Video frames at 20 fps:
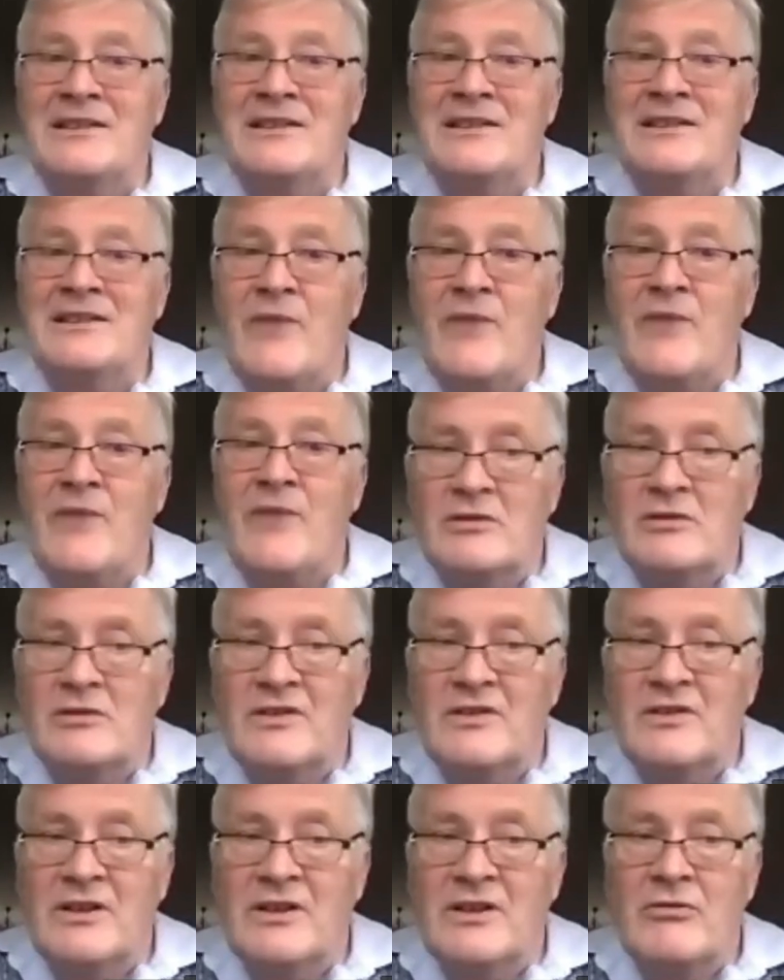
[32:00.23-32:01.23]
added
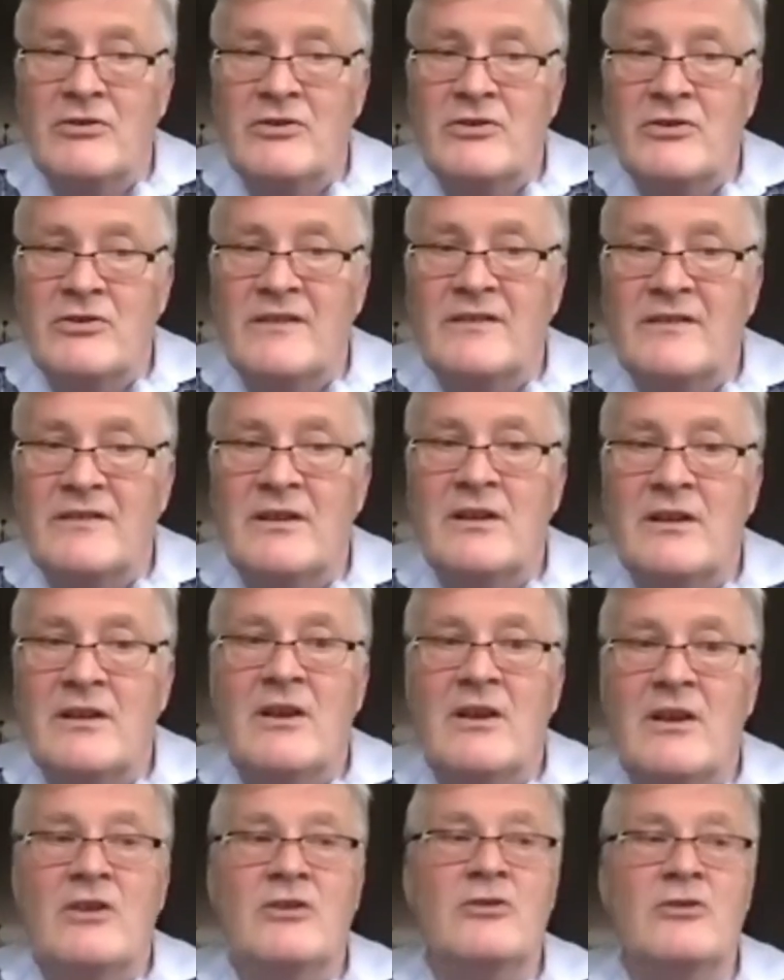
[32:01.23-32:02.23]
value models, in
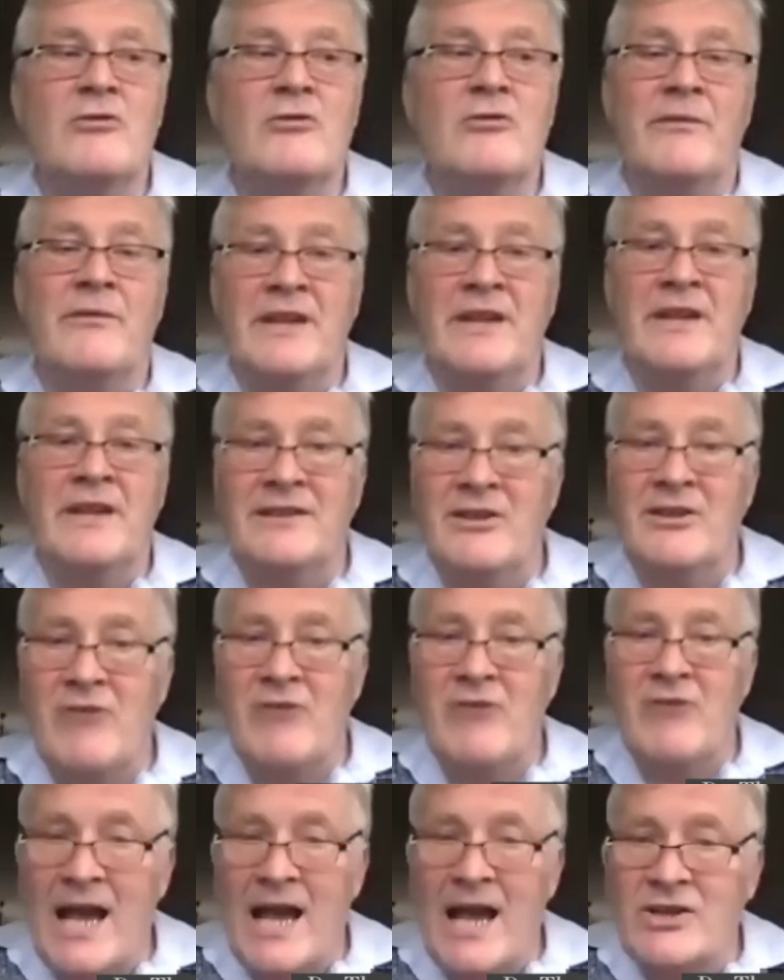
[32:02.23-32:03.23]
contrast, you have
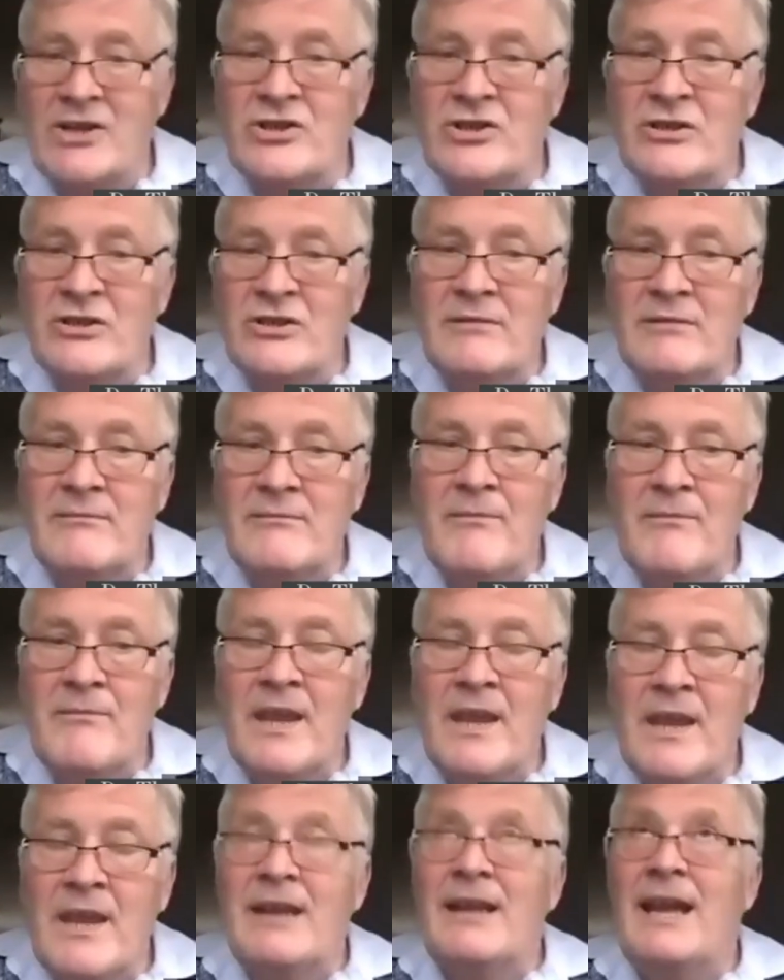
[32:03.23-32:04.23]
interaction
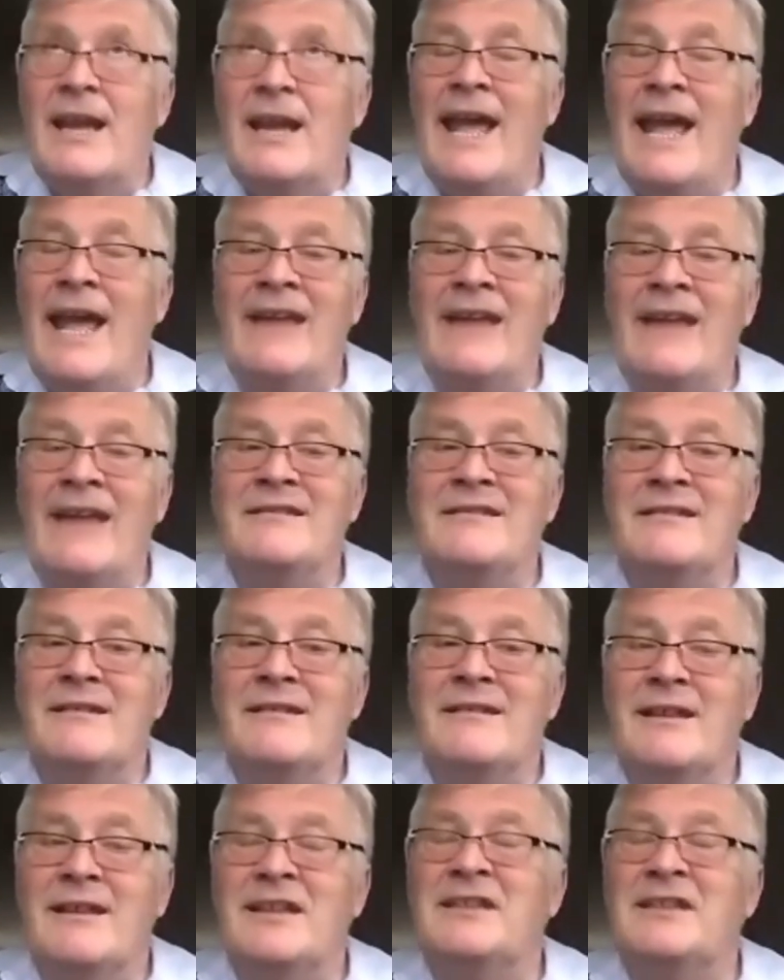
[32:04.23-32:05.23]
and
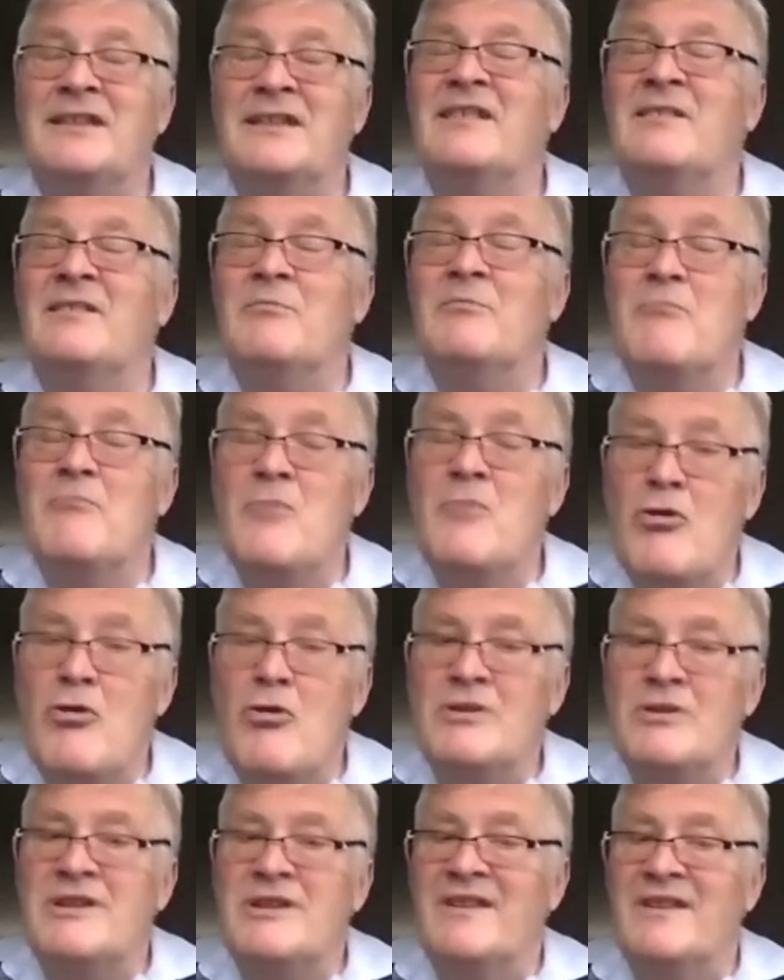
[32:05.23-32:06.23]
it is
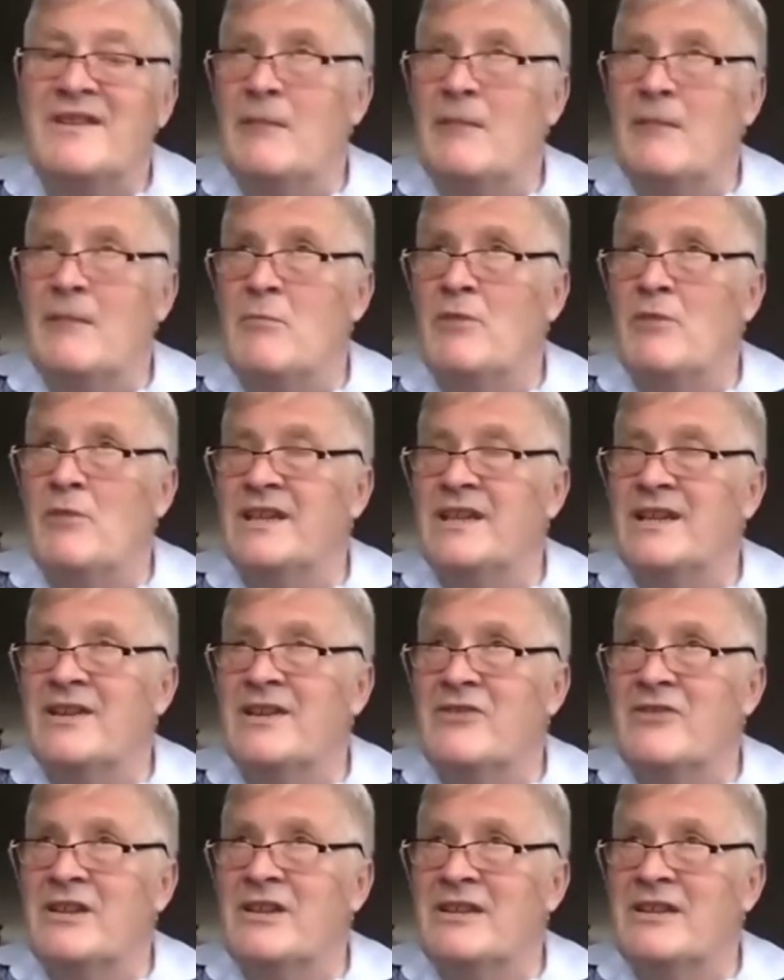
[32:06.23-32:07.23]
more than some of the
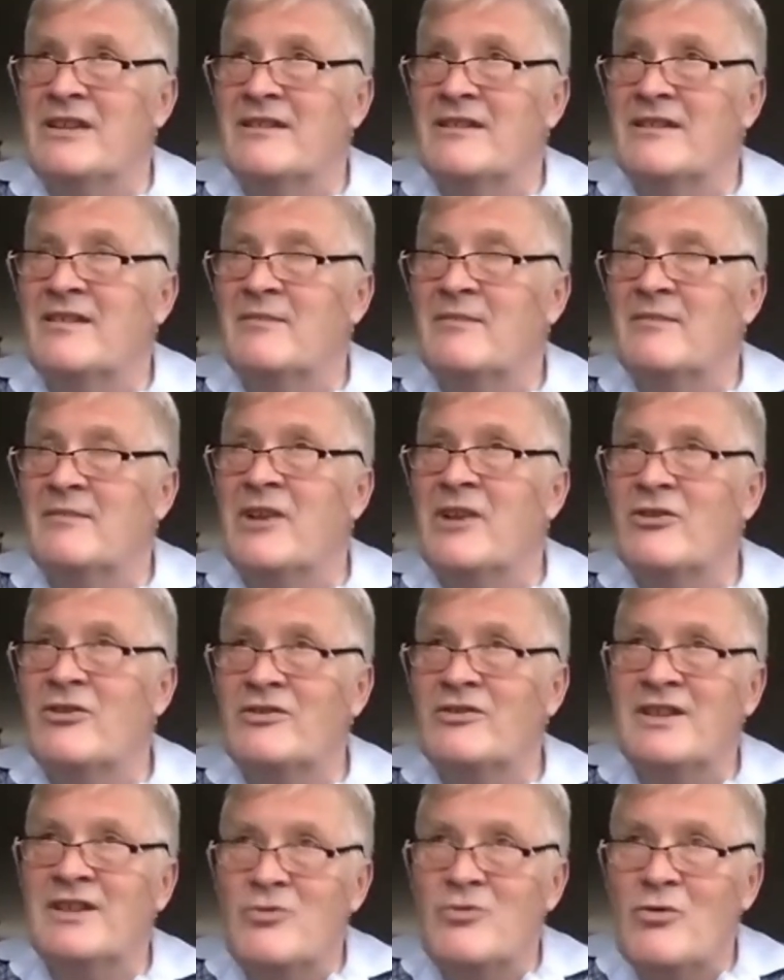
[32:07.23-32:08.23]
ingredients because
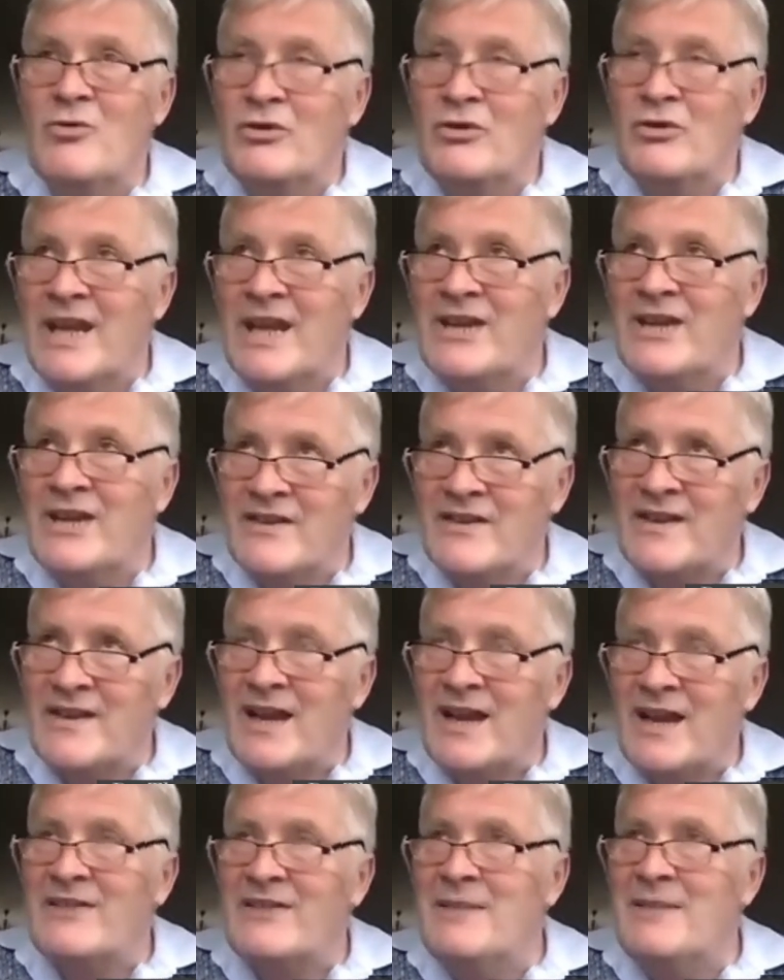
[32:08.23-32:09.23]
the new connections
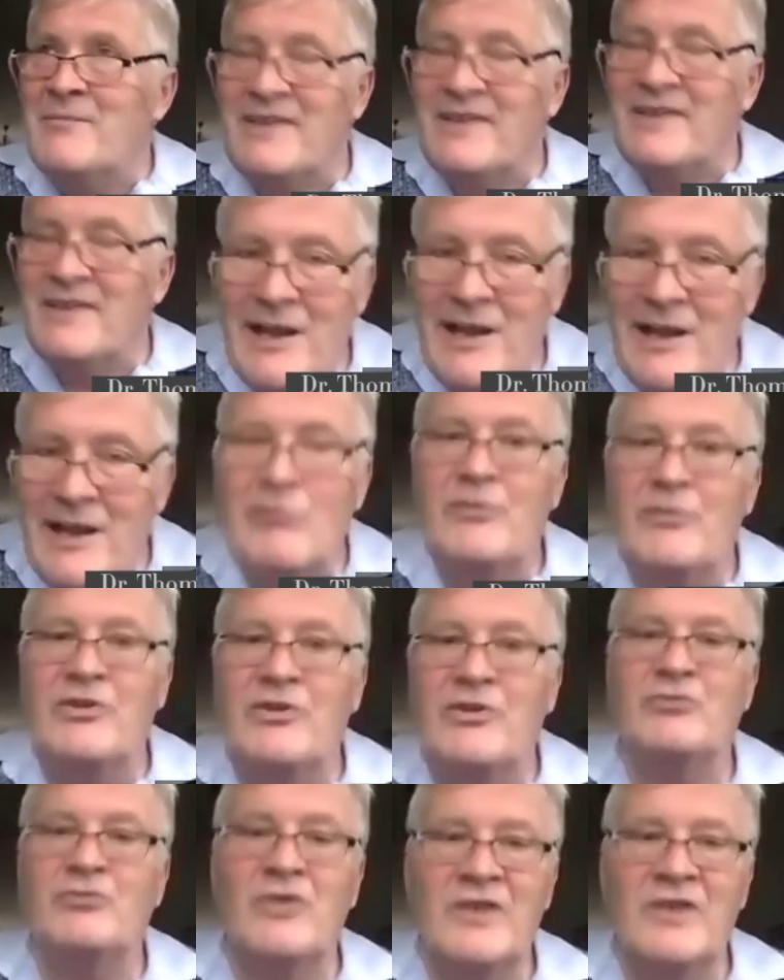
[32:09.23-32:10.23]
are themselves, so
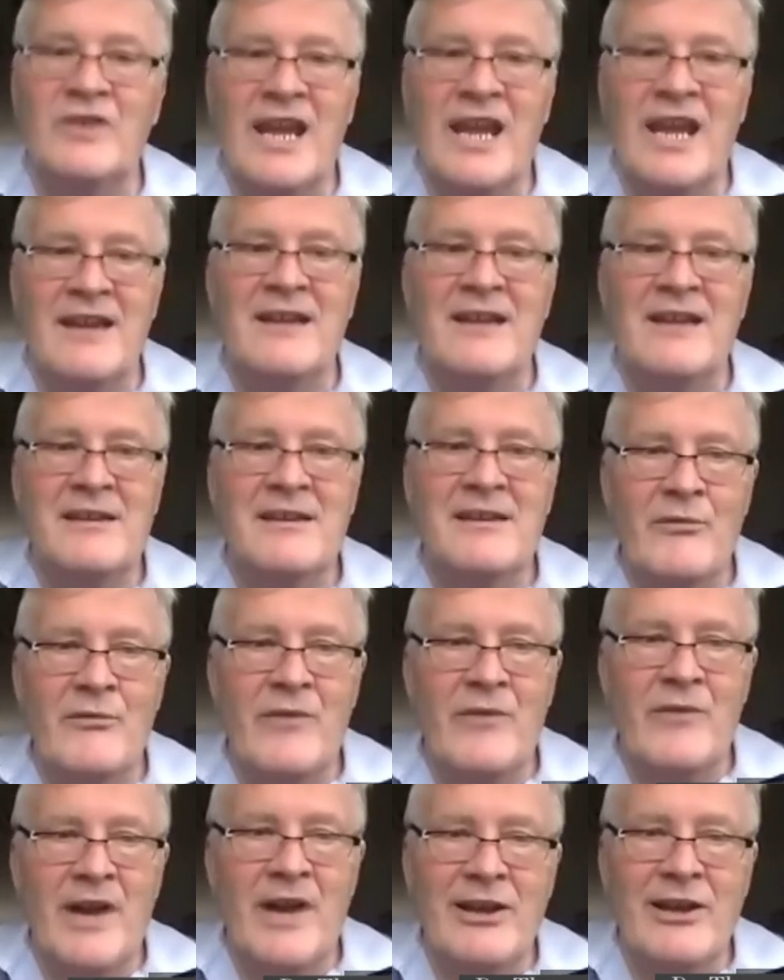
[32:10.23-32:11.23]
to say,
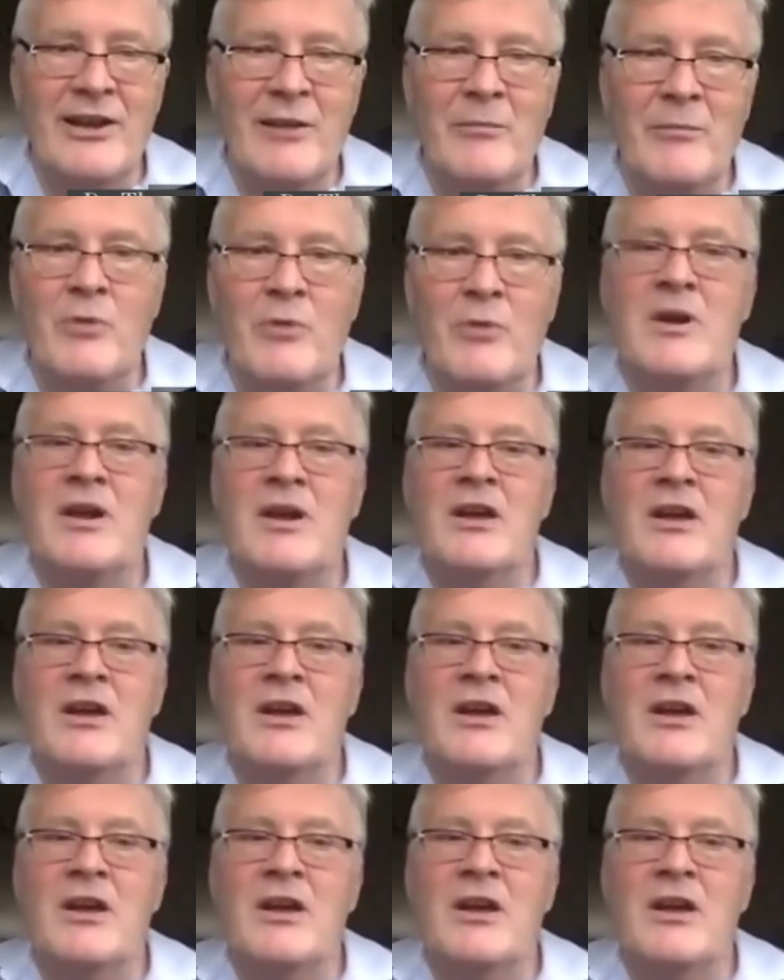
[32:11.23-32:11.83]
valuable.